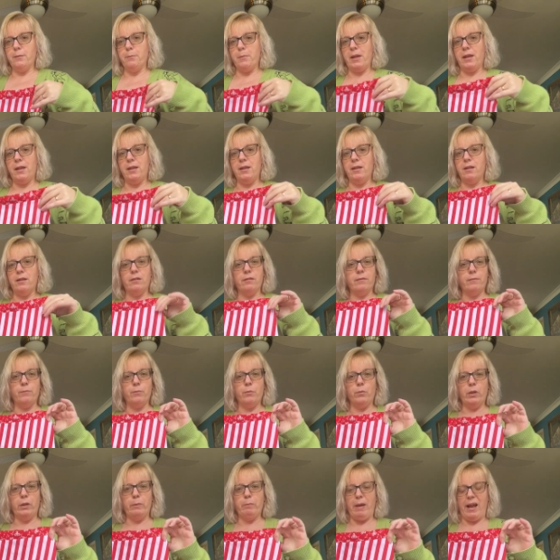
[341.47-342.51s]
make
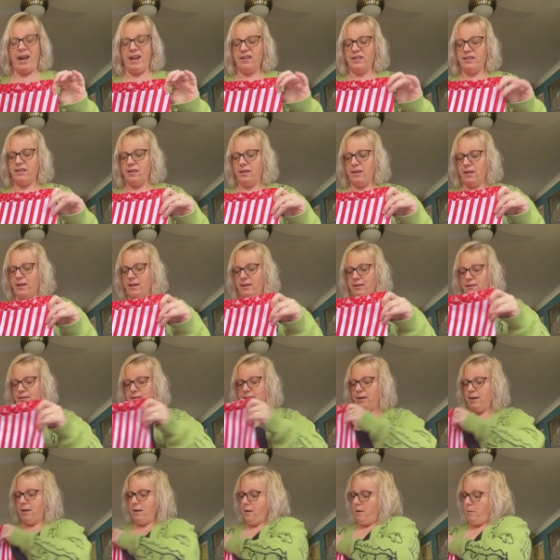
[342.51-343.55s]
with bags and things,
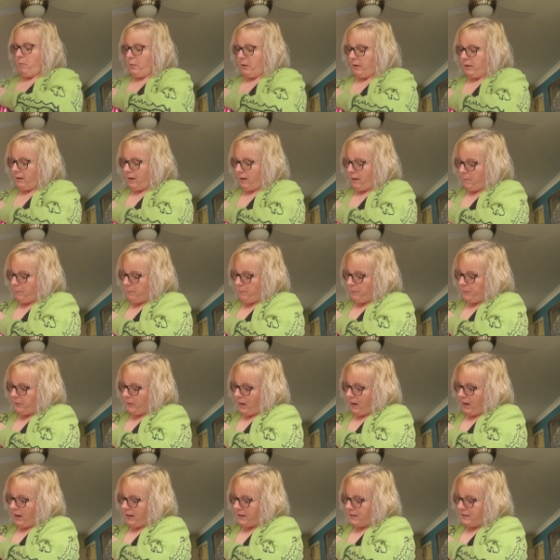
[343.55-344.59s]
but
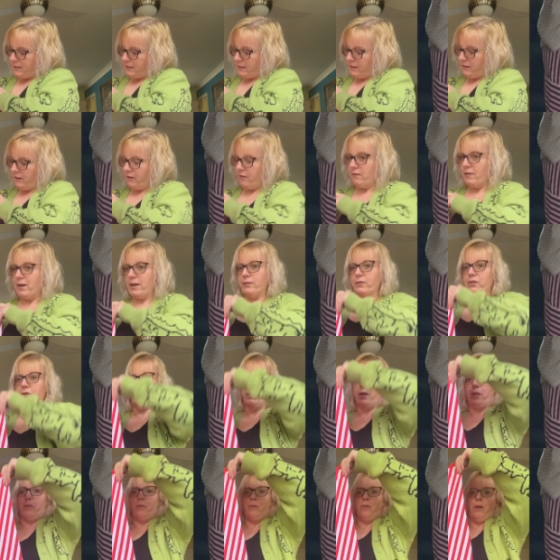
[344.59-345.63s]
I had it sitting around, so
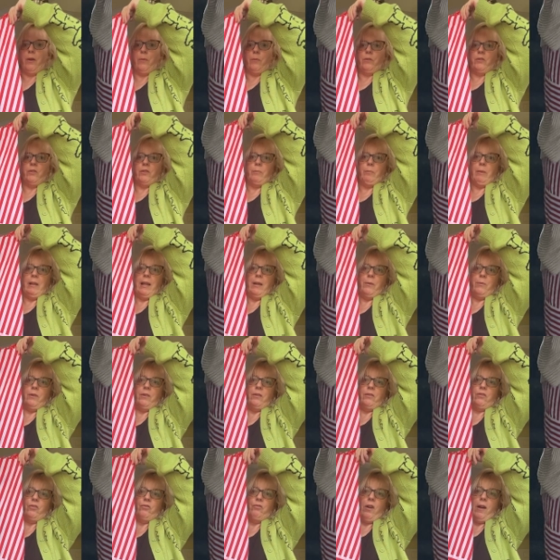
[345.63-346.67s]
I thought I would just play with
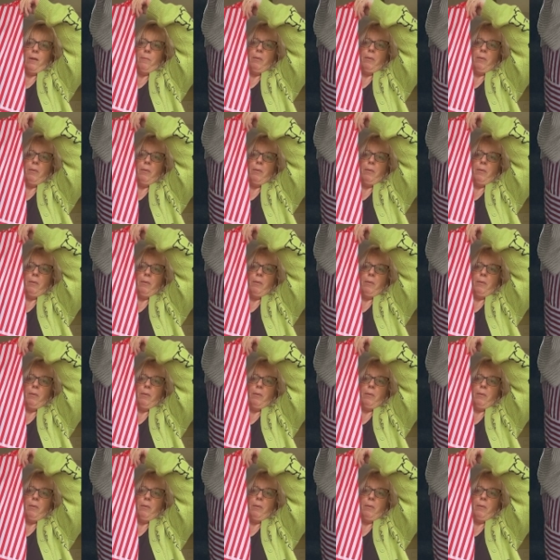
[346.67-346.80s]
the stripe